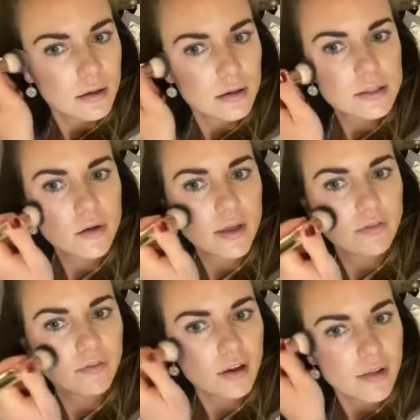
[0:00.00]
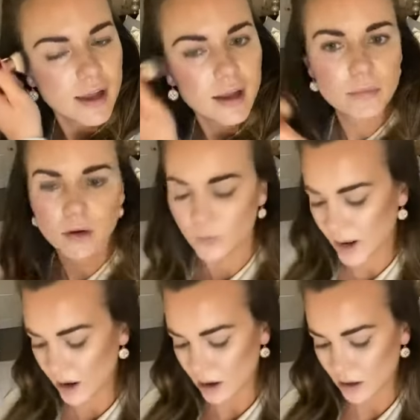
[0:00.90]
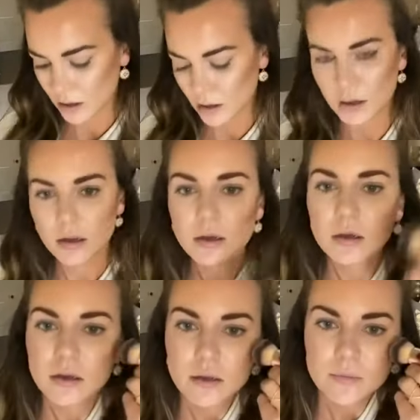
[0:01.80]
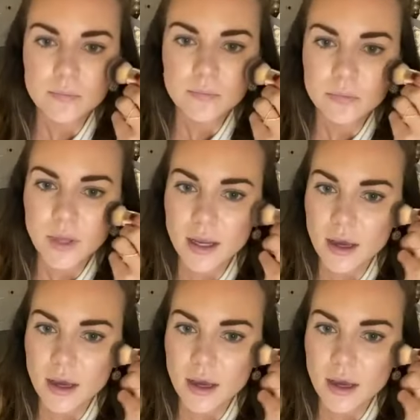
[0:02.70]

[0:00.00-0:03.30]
So I feel like I'm gonna wear like